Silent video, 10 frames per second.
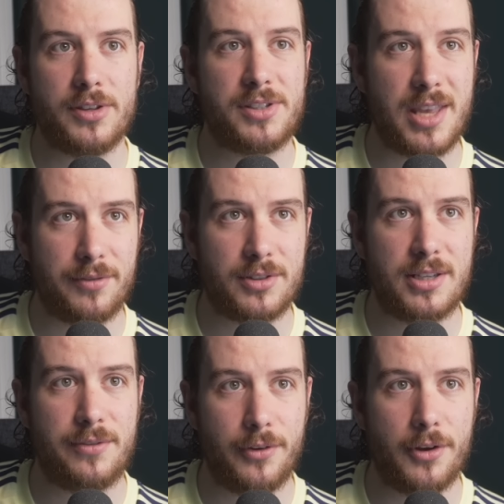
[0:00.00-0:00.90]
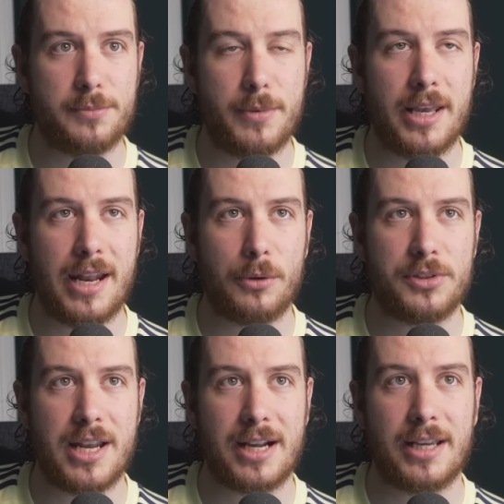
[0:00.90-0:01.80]
71st minute, and Al
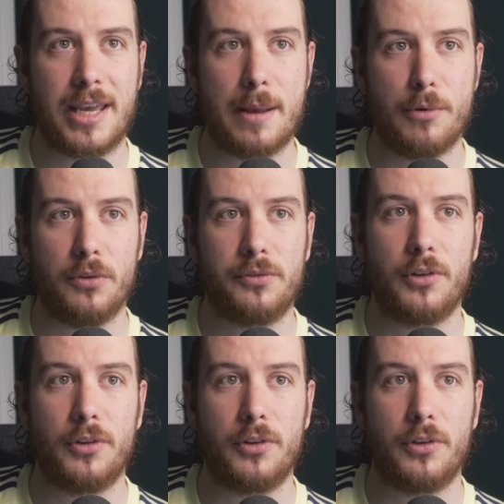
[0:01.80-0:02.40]
Tanaka came on for the